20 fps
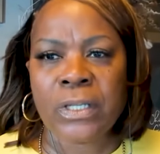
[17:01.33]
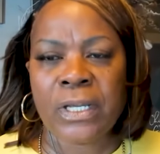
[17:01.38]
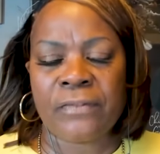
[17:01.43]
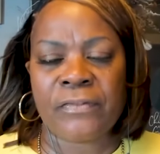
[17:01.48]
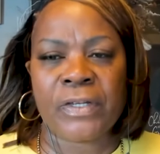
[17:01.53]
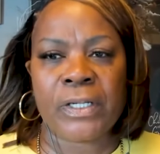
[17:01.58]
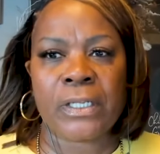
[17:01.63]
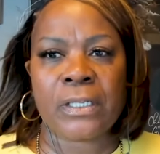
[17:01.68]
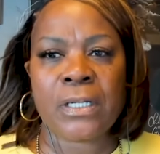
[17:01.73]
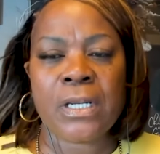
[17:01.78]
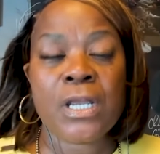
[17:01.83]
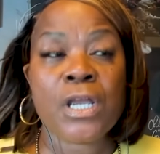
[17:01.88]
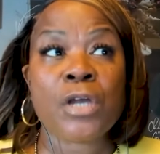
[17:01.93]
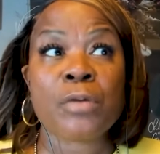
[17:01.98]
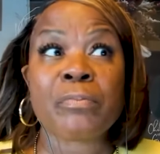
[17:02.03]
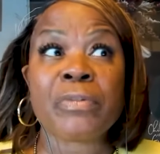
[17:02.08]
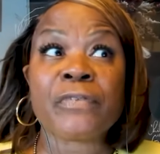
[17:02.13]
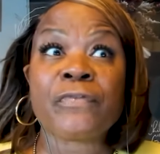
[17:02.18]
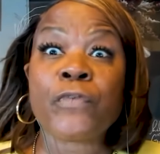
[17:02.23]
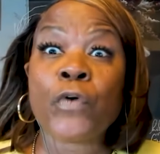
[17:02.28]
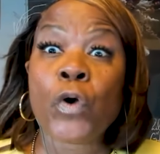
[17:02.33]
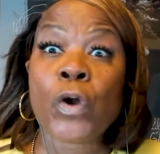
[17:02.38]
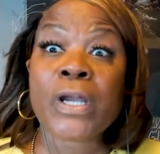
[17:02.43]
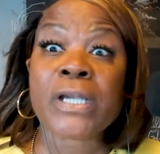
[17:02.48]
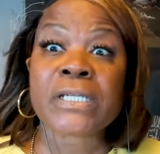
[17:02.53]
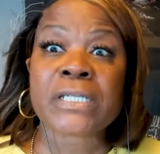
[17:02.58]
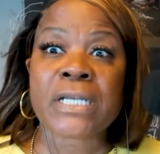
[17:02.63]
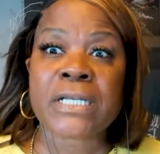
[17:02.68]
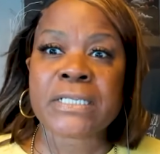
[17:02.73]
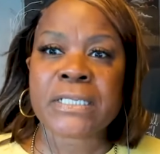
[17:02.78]
of it before
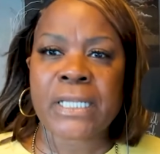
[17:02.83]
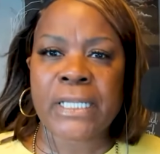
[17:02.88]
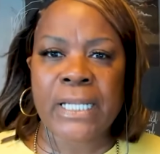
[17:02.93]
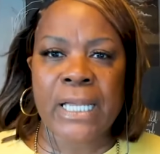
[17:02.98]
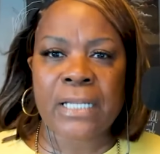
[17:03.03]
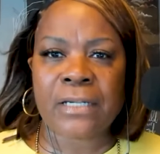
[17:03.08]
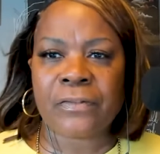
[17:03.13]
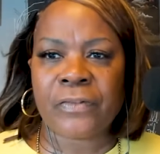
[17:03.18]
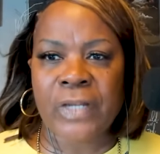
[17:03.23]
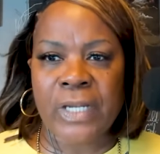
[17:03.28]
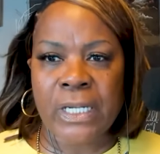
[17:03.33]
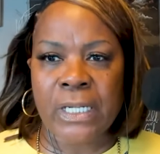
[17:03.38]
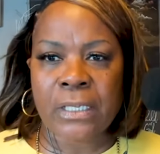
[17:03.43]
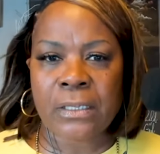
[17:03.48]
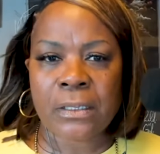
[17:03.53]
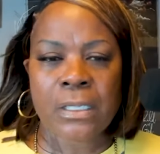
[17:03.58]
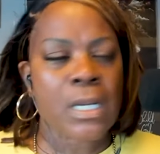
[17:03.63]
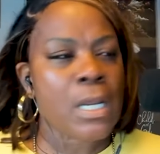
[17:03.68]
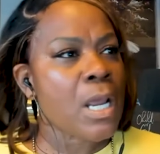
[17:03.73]
it does get out of hand.